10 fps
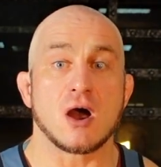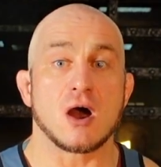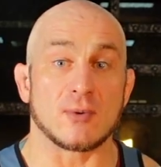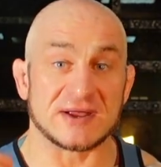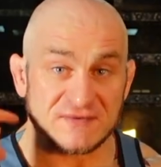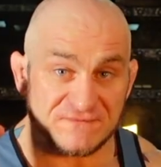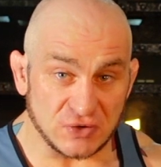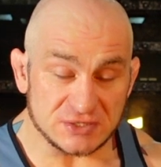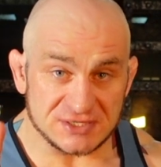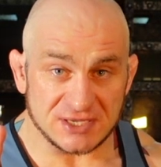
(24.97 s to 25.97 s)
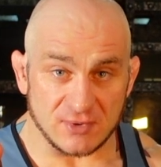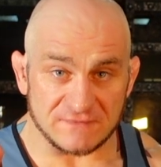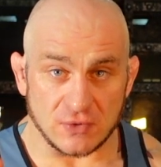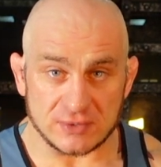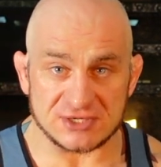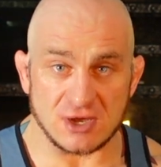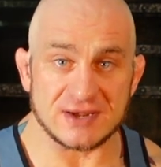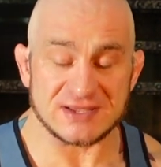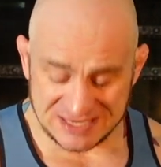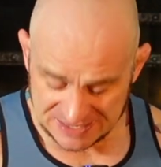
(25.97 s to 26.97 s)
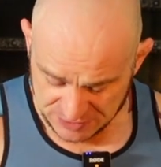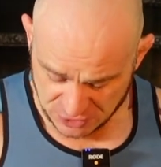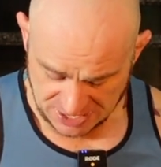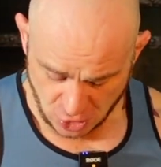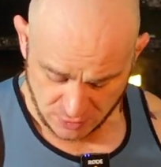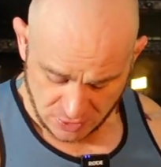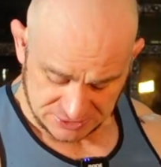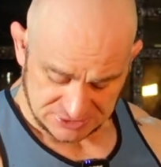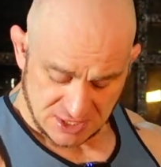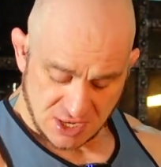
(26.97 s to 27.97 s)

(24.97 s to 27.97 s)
All right, the first thing you wanna focus on is keeping your elbows